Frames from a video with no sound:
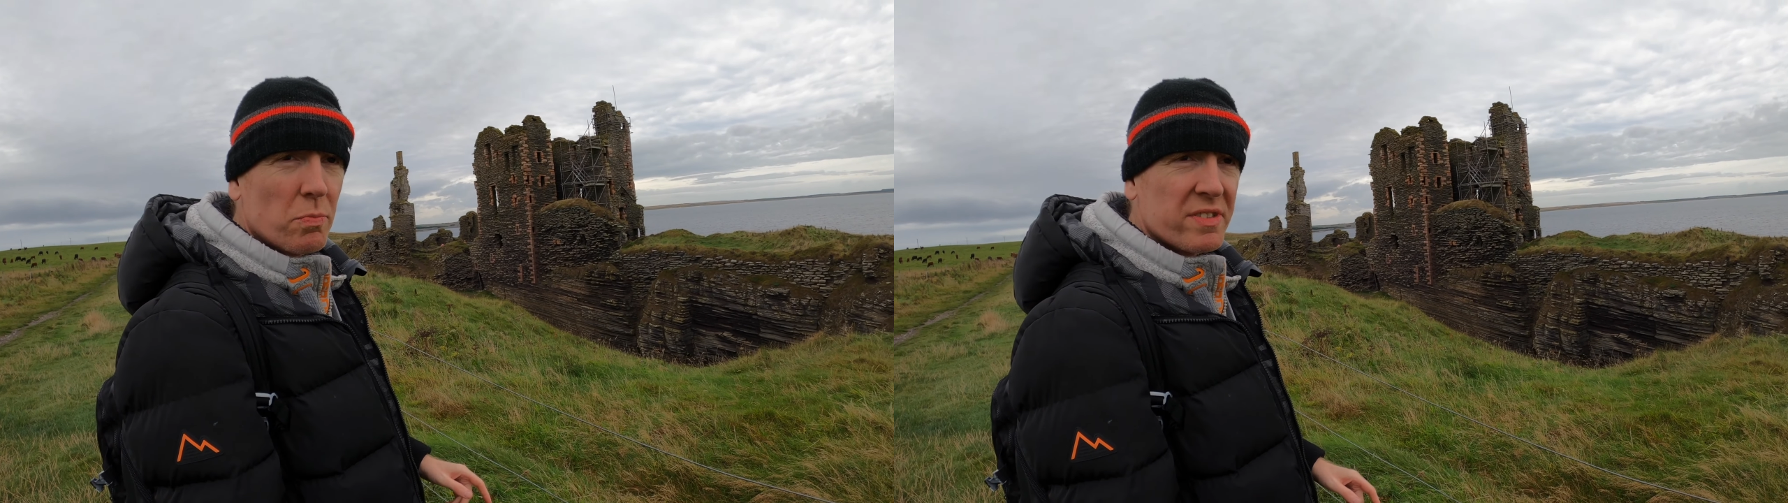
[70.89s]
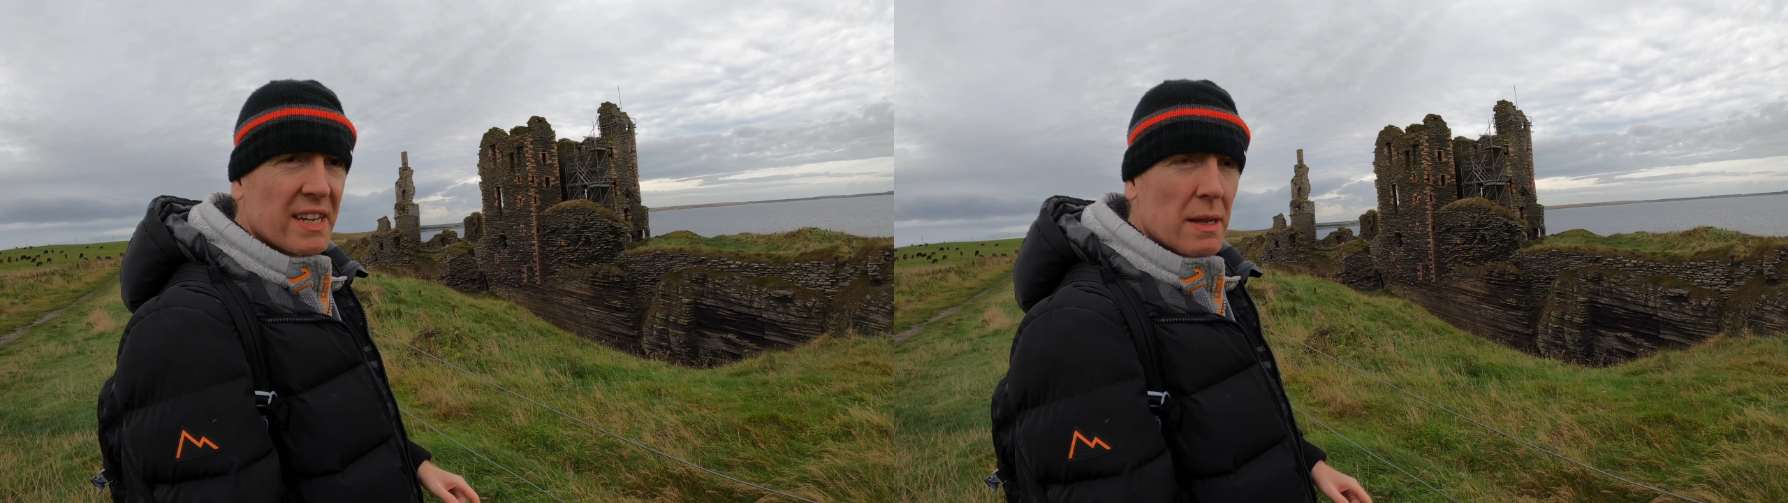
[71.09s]

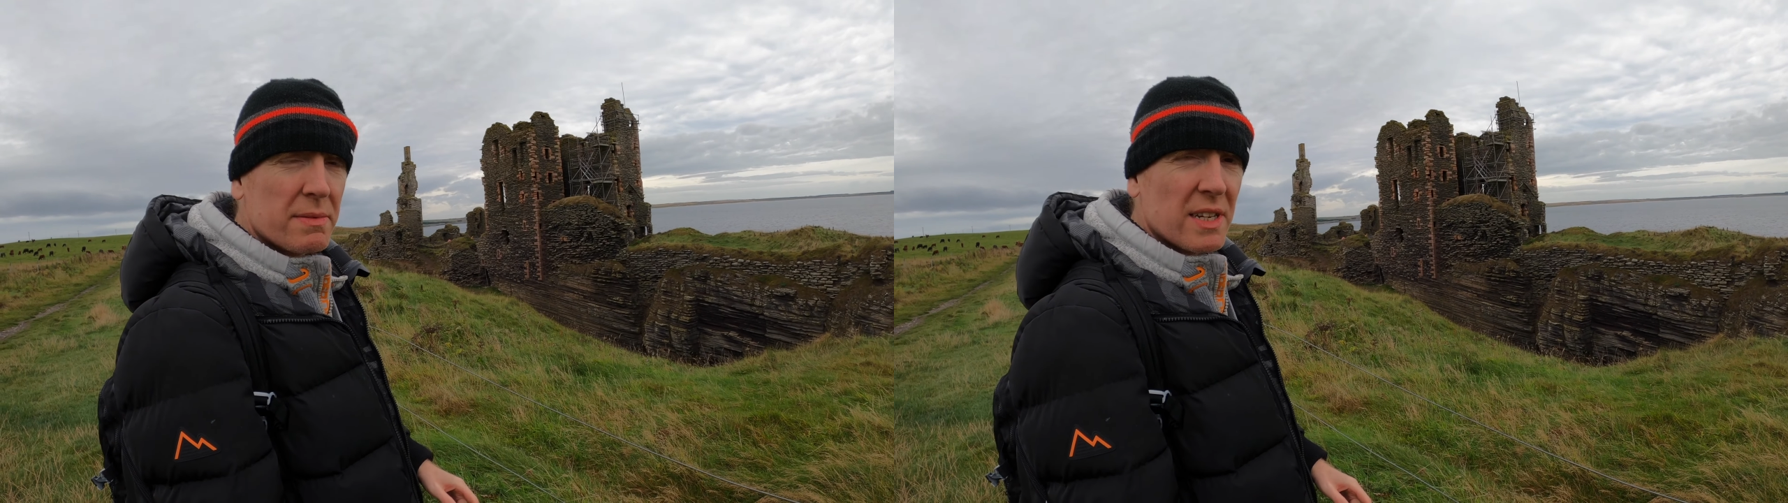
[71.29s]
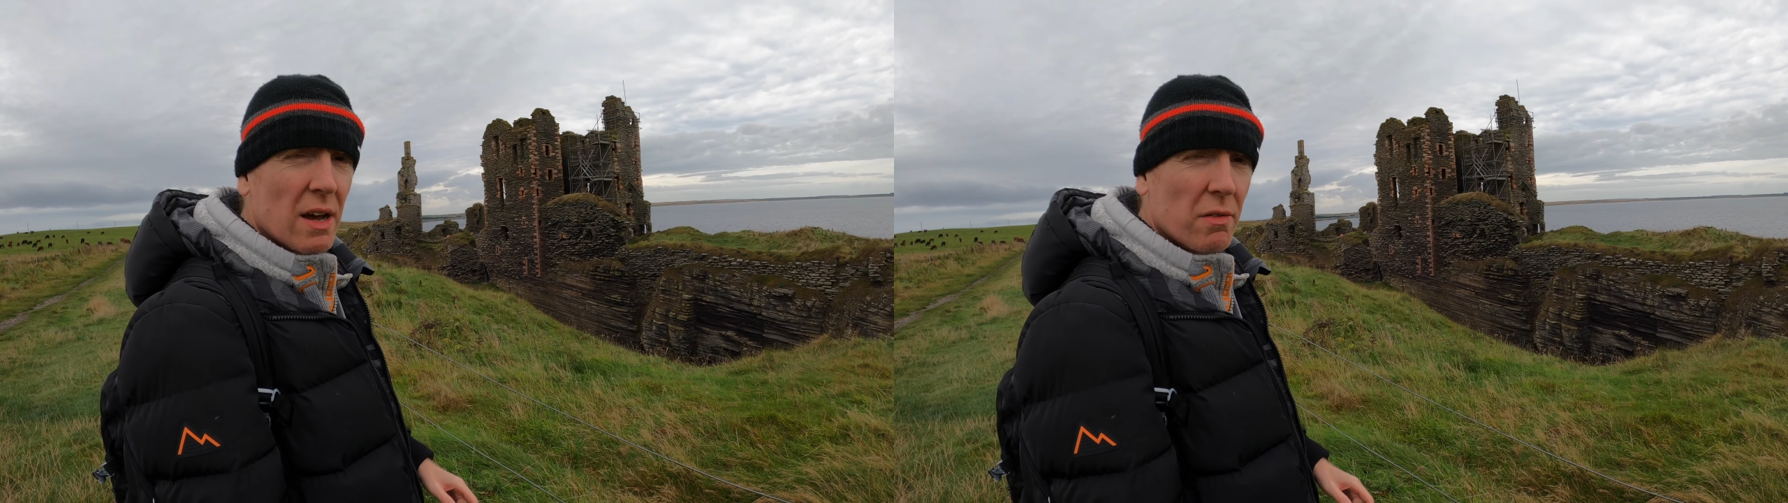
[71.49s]
protect
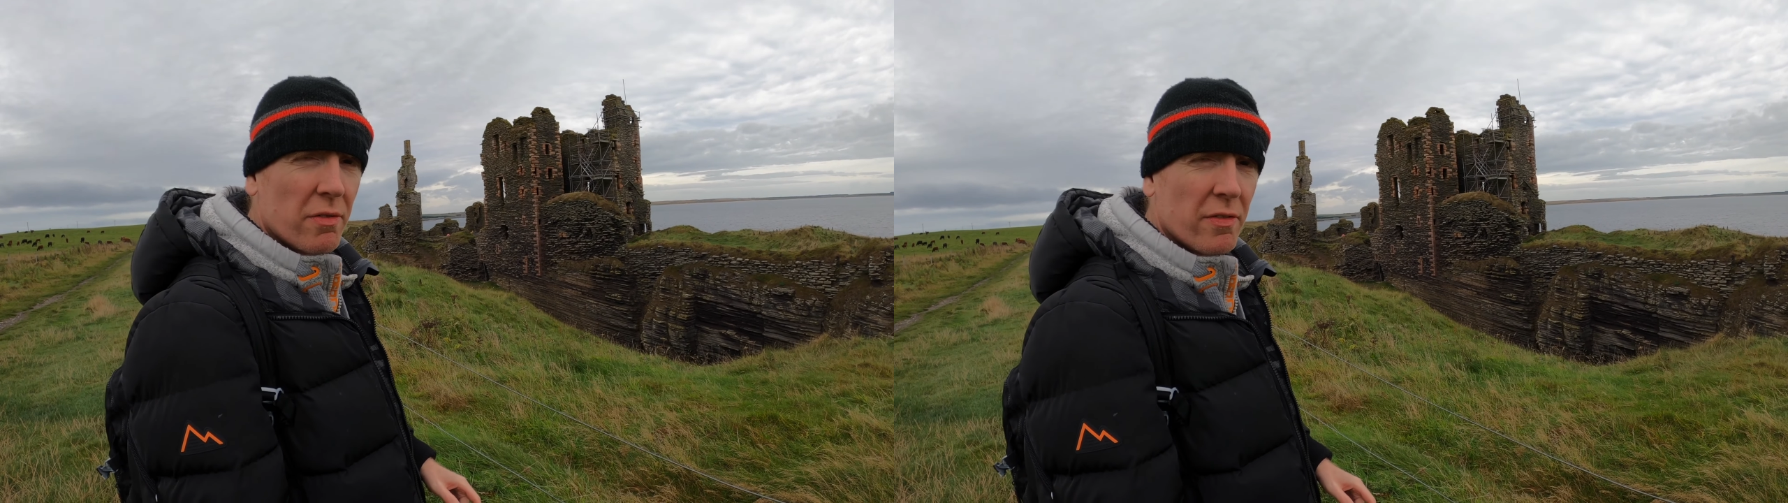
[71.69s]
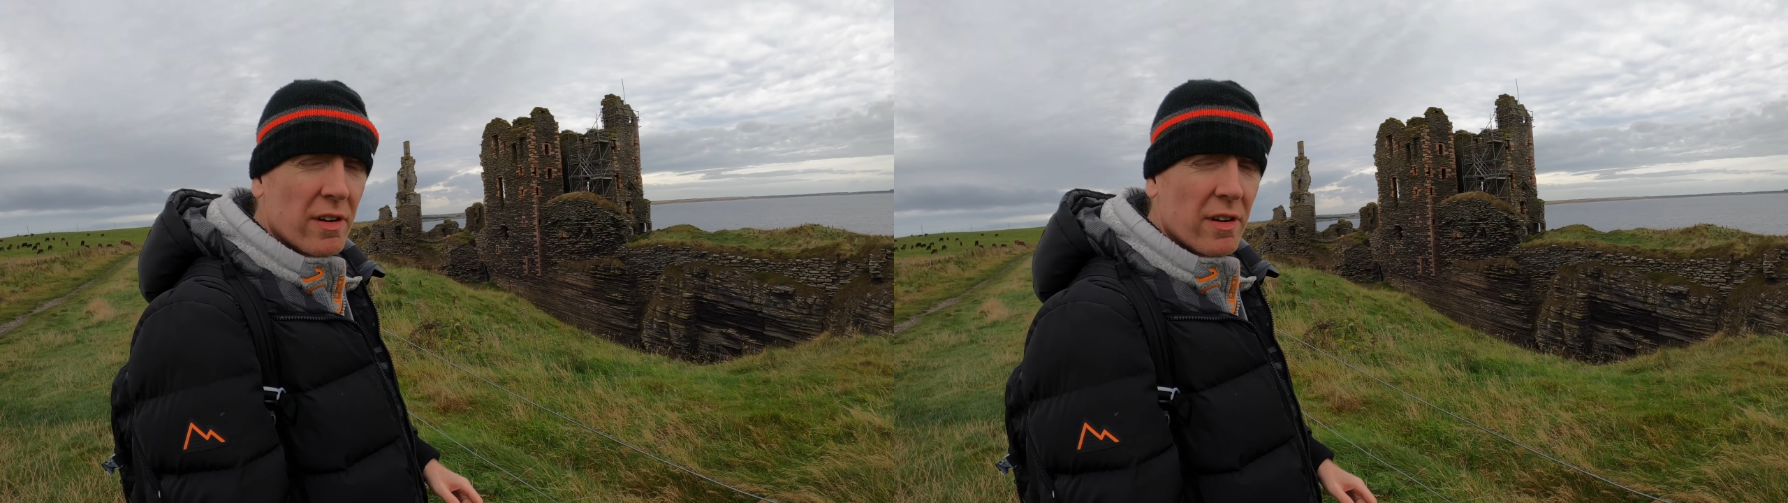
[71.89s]
themselves